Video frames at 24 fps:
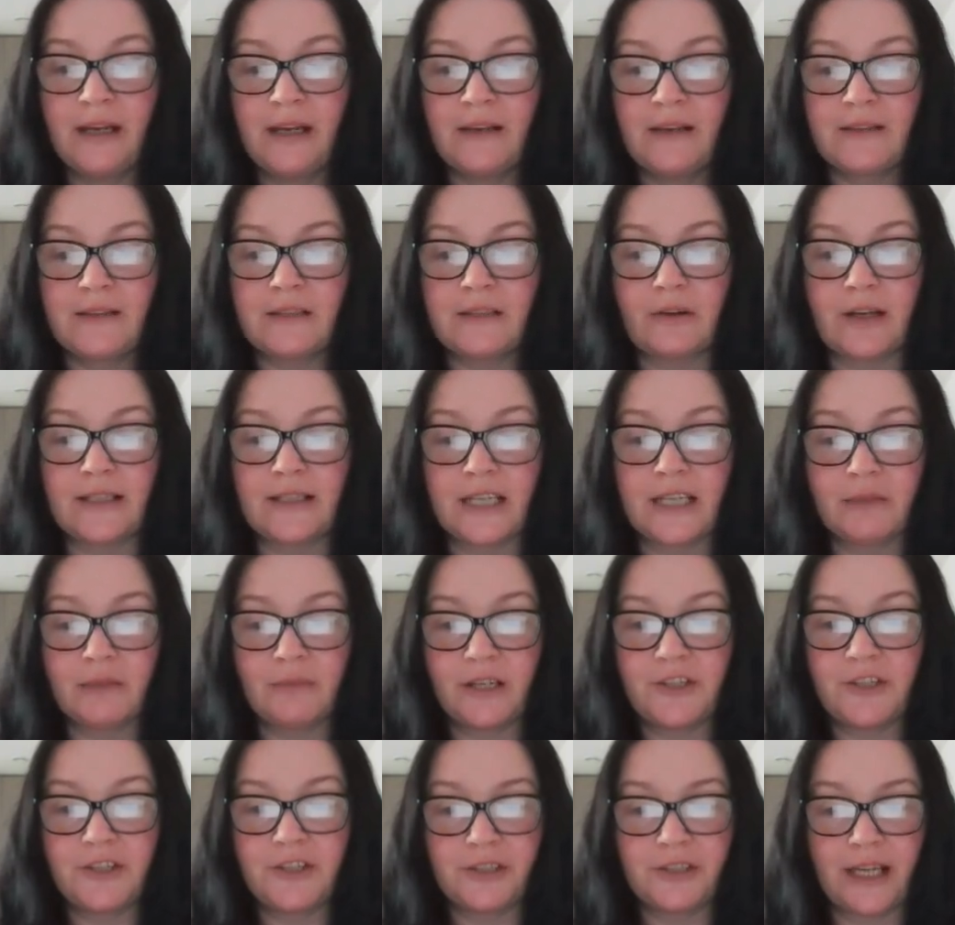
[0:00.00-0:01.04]
So as I
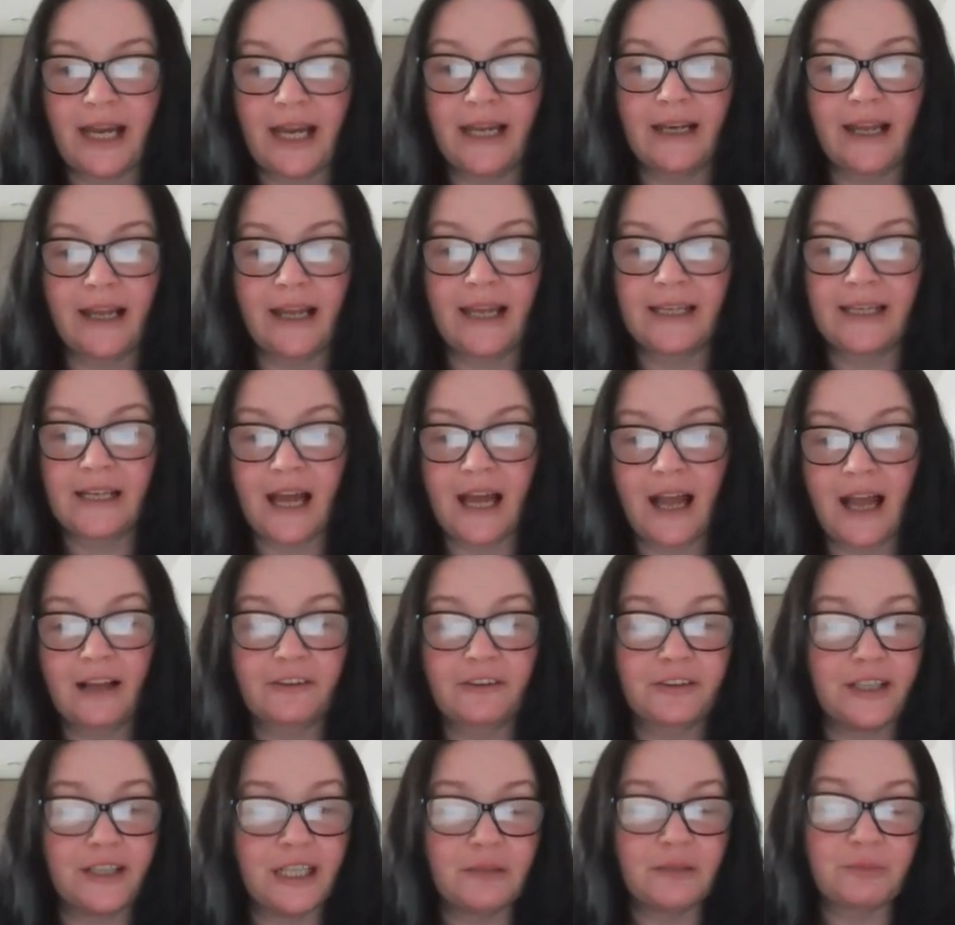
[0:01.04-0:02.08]
mentioned, I like
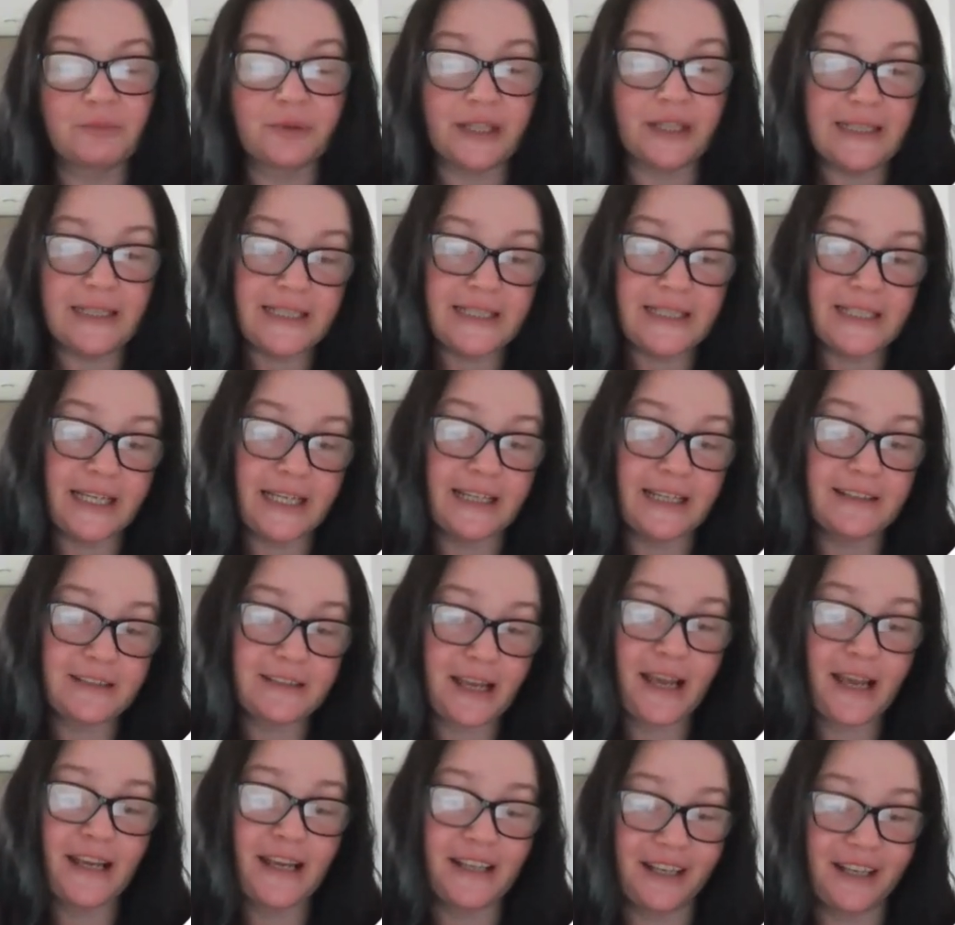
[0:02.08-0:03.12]
acrylic print. It's
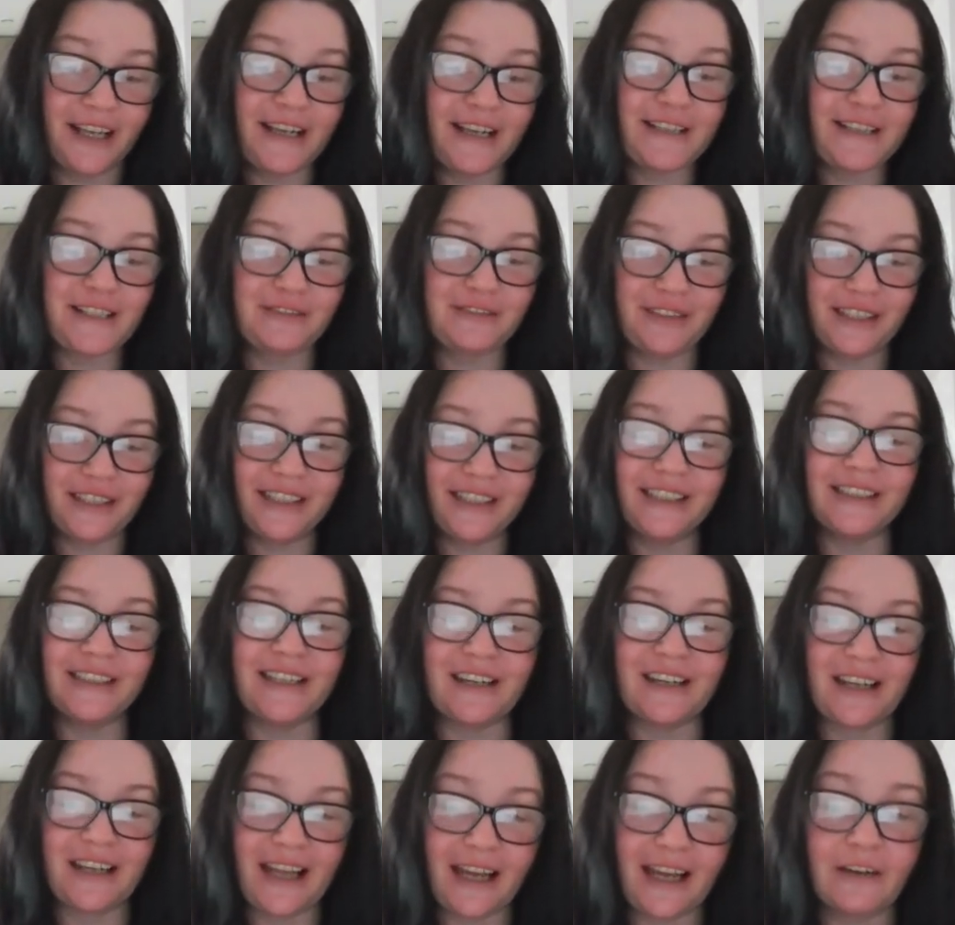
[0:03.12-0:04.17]
less fiddly
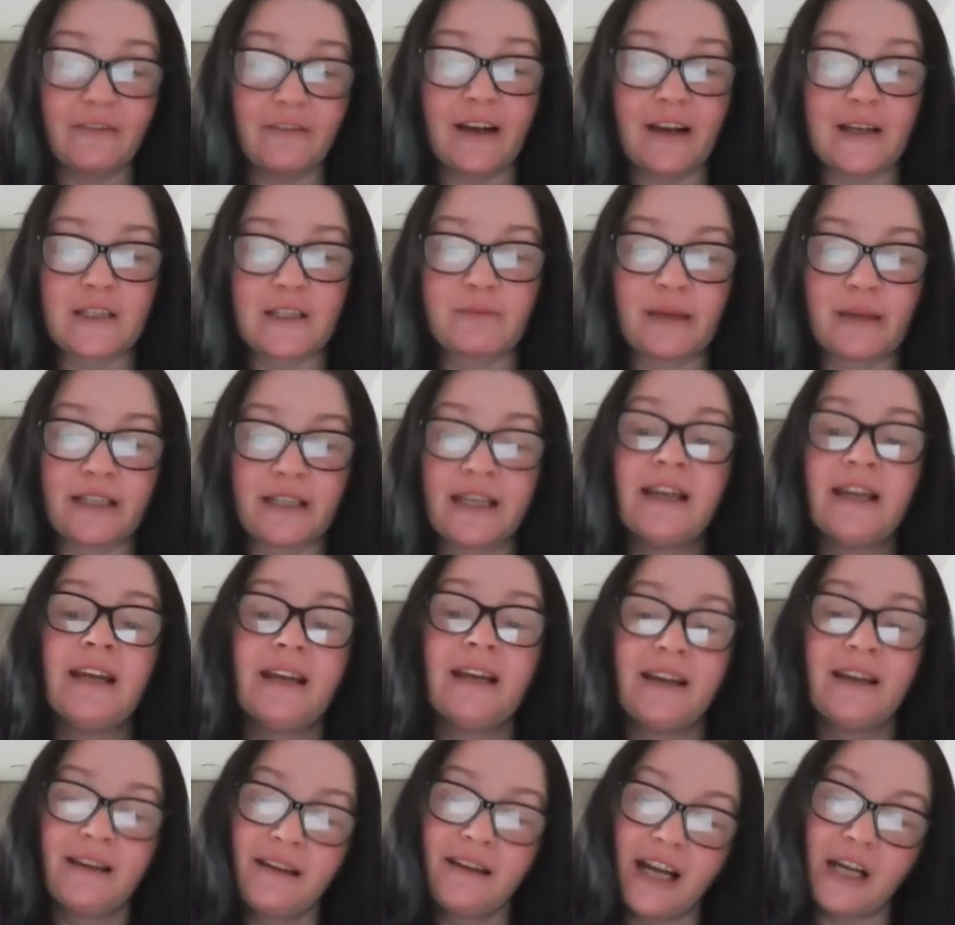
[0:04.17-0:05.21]
than canvas, but
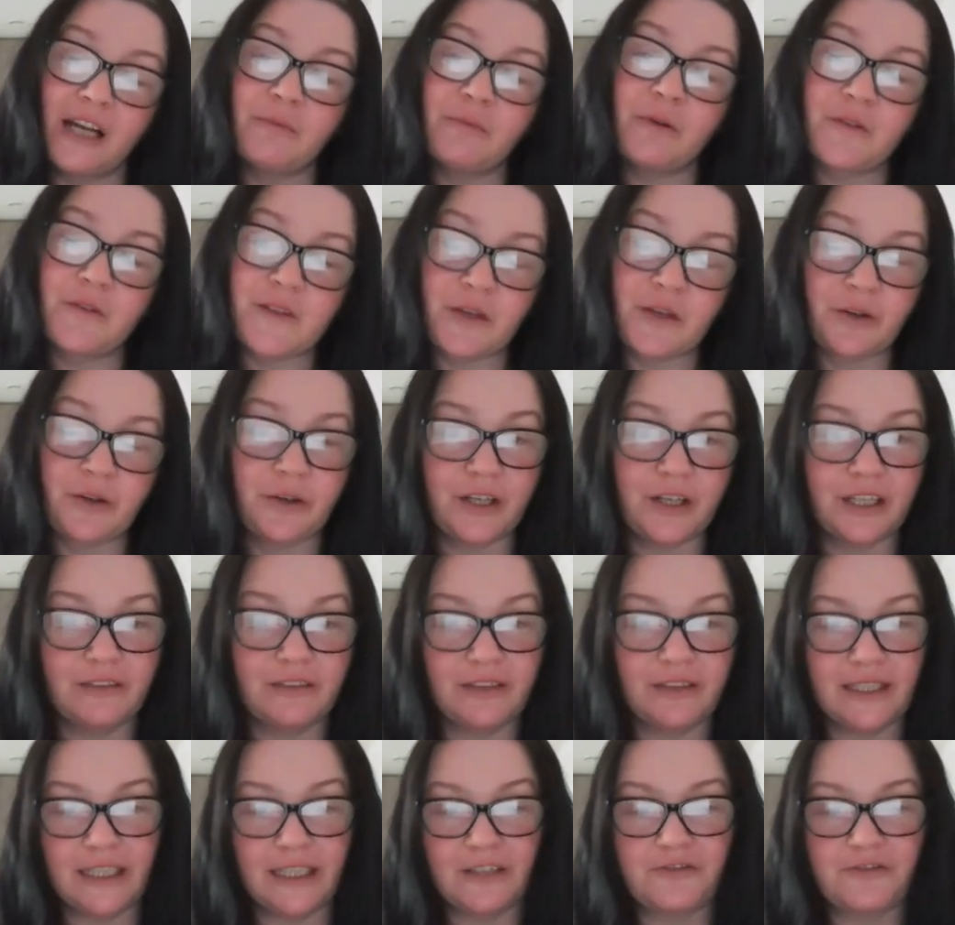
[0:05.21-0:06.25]
I'm also going
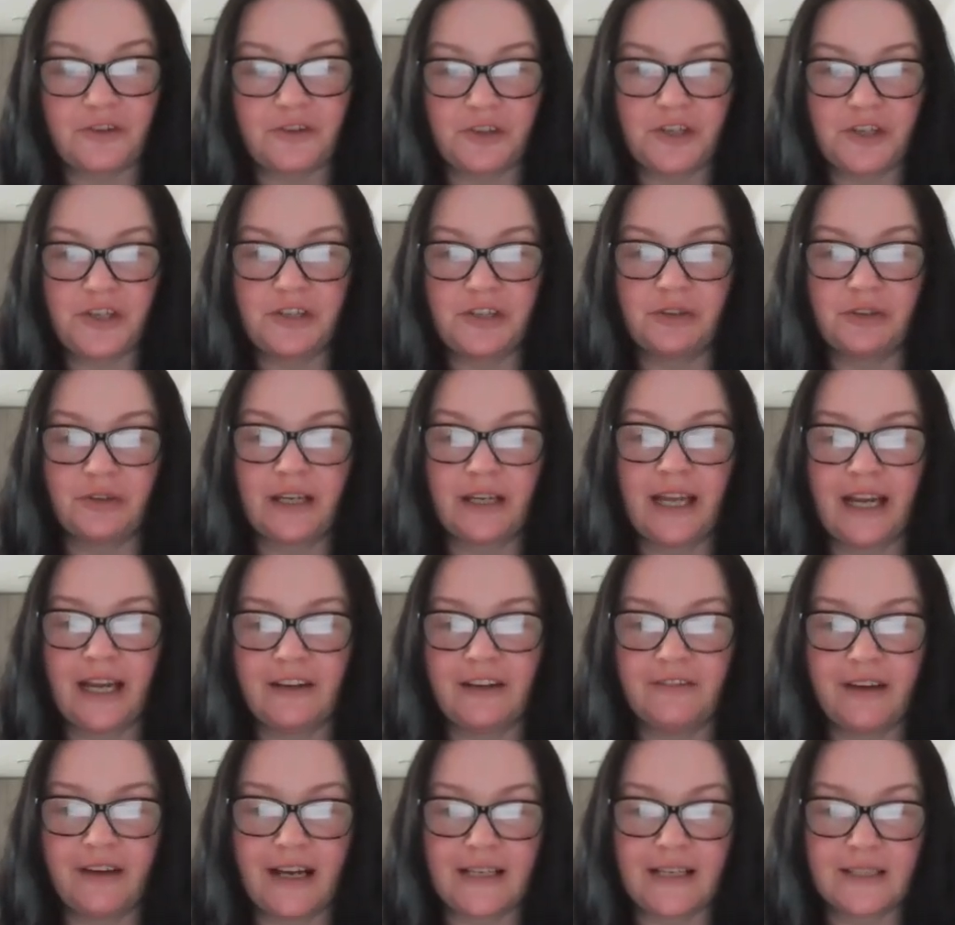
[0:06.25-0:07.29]
with the traditional
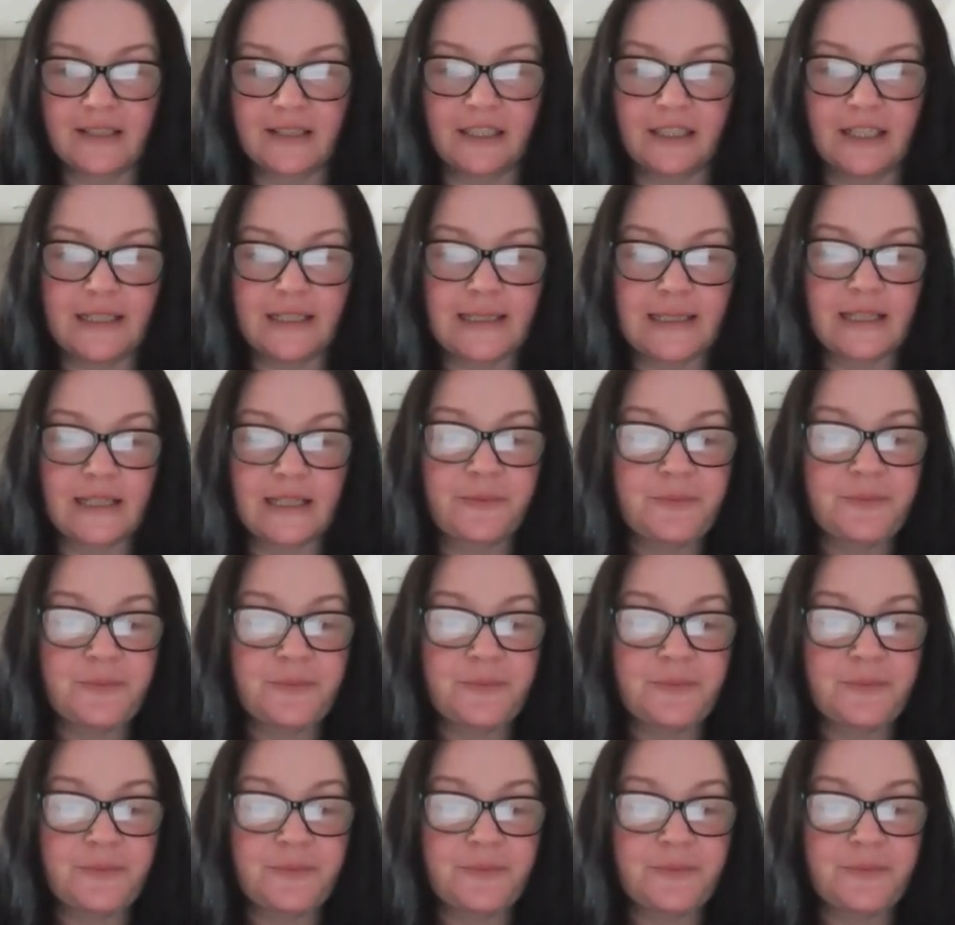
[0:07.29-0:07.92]
canvas, and it's